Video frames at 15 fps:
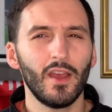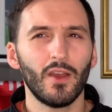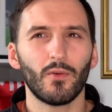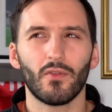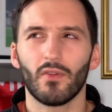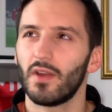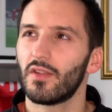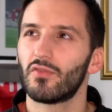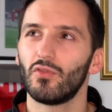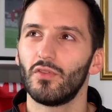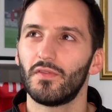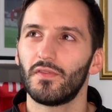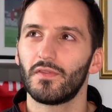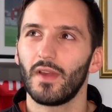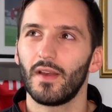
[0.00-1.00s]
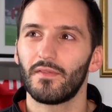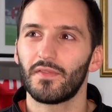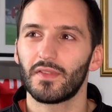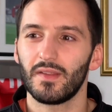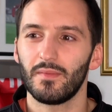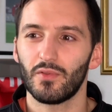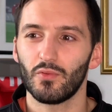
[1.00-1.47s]
where I sort of have
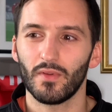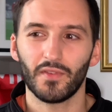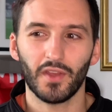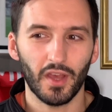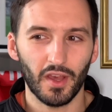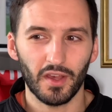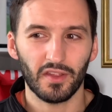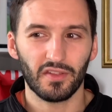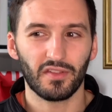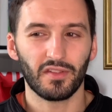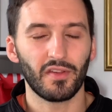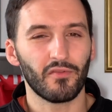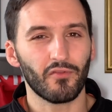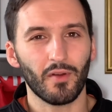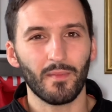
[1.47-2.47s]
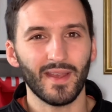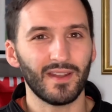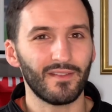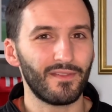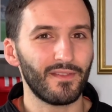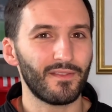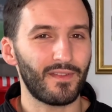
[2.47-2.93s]
seemed to have cursed
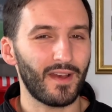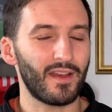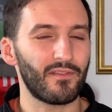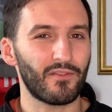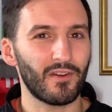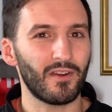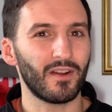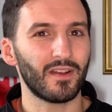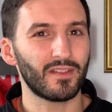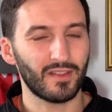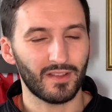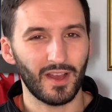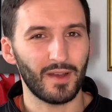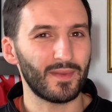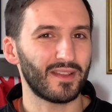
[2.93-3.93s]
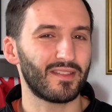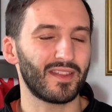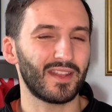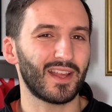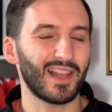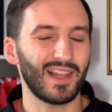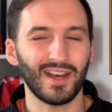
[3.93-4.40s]
Romain Fabra to coming to
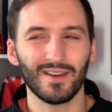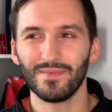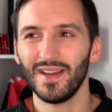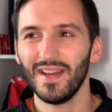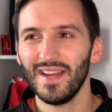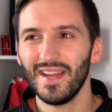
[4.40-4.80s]
the club